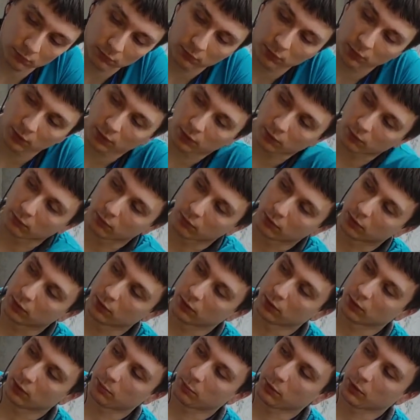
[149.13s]
cover the
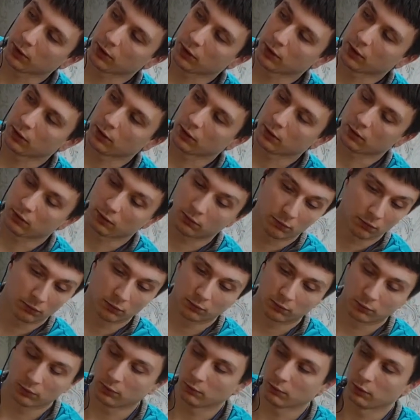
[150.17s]
space, or
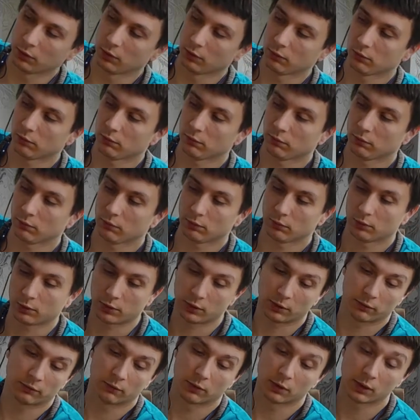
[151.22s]
maybe no,
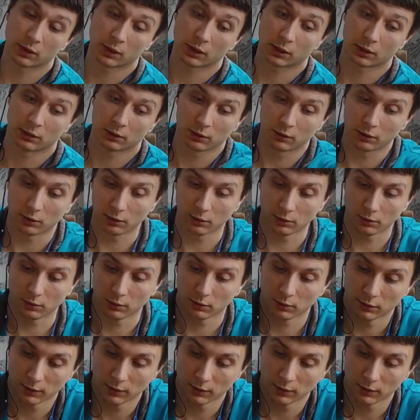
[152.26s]
haven't decided yet.